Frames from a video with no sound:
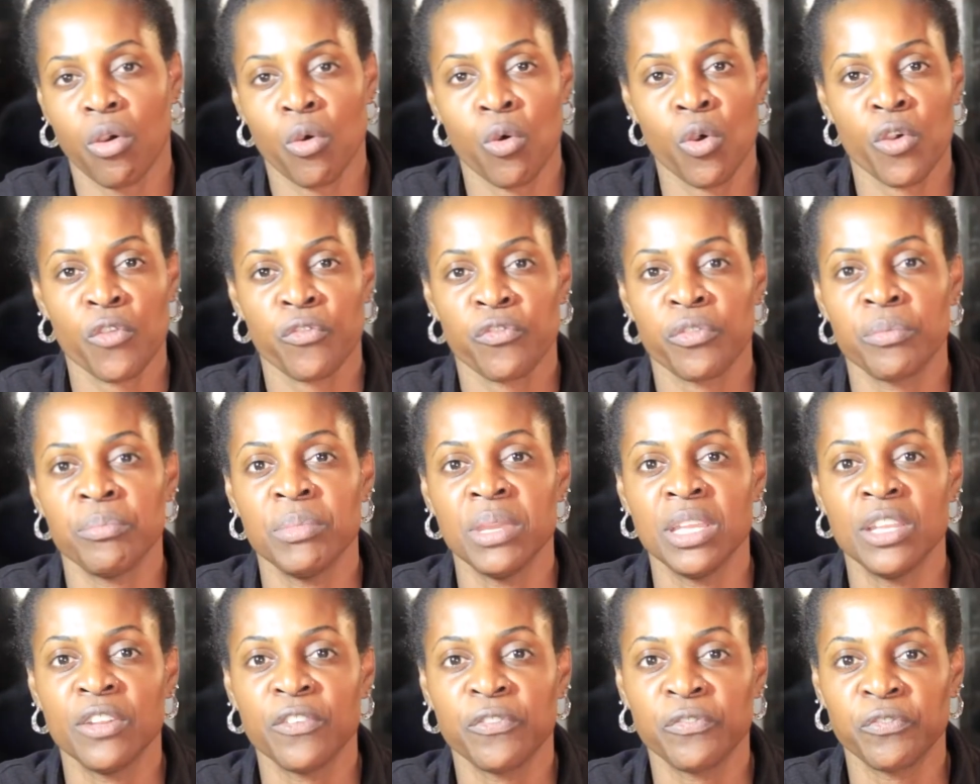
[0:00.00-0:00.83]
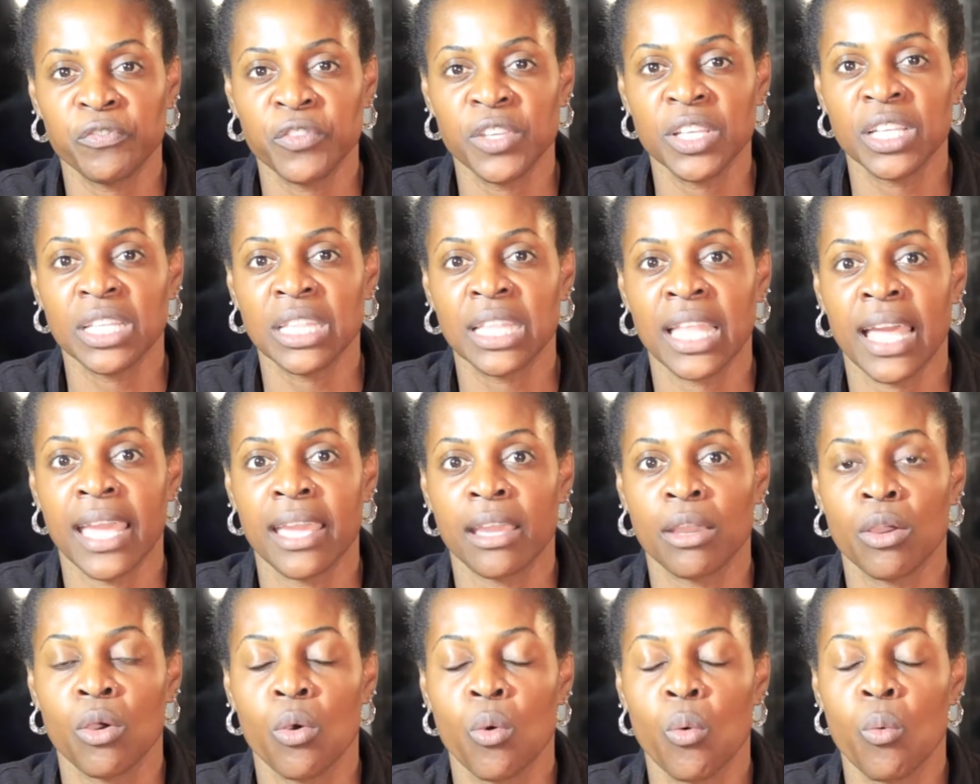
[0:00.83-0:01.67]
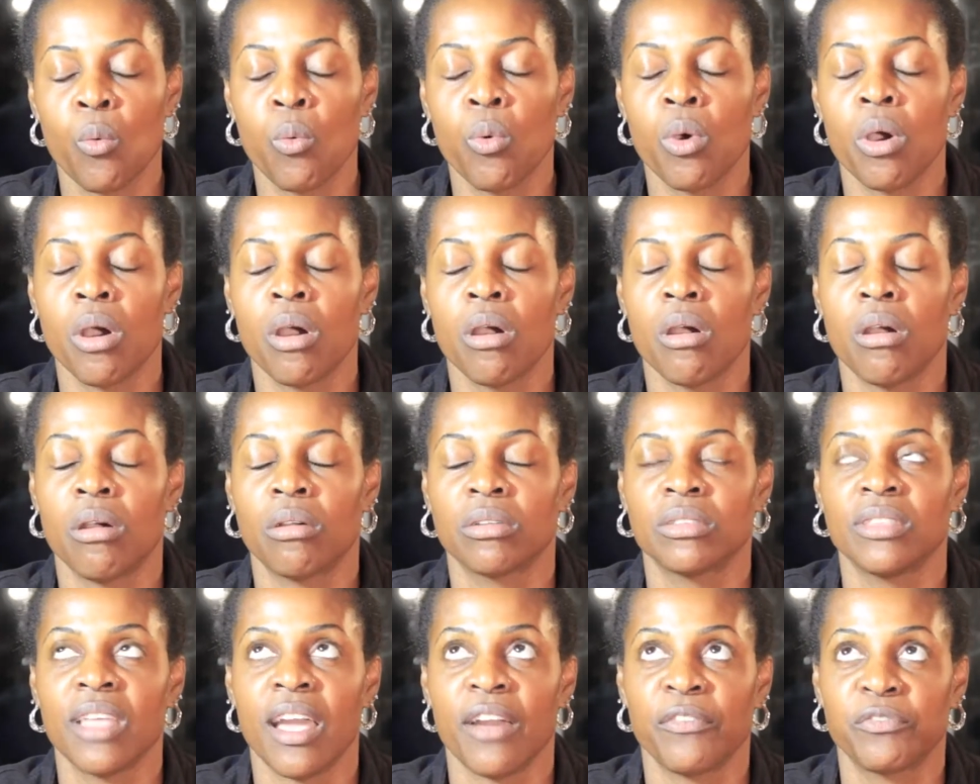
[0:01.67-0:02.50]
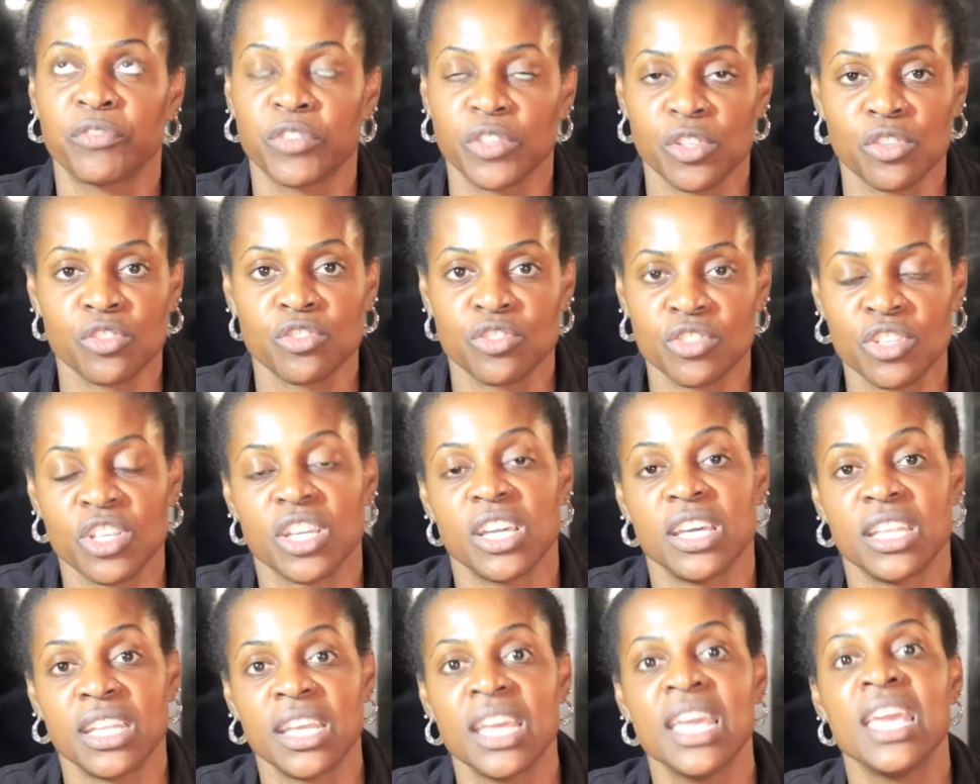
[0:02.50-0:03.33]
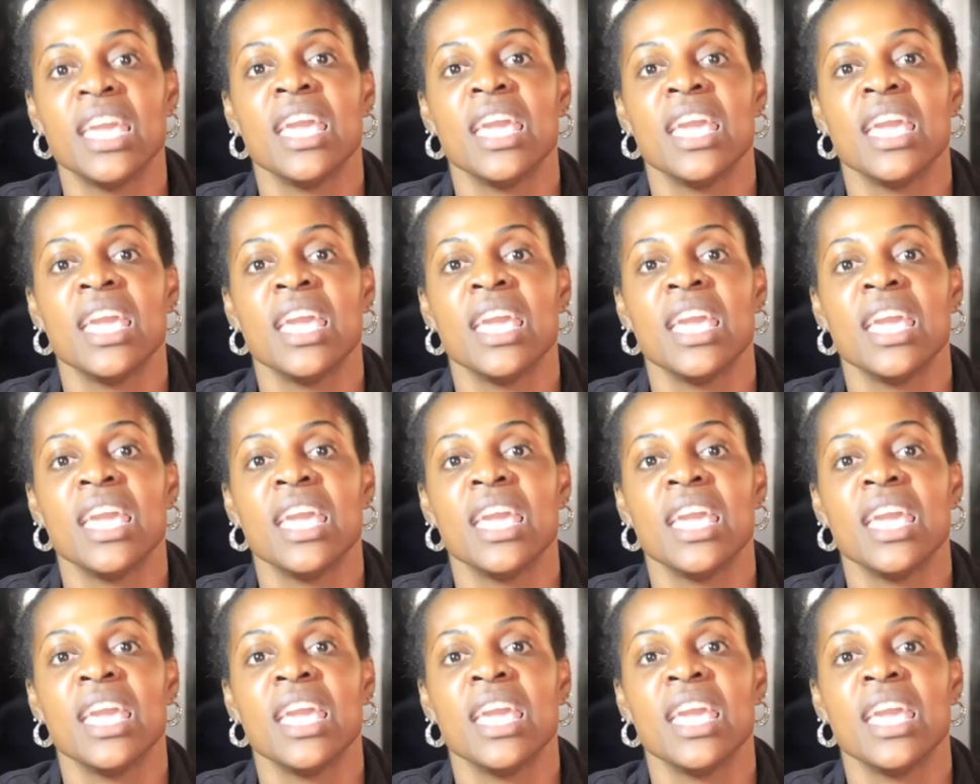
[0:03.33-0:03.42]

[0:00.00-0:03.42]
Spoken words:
or for me to feel like, whoa, that feels good.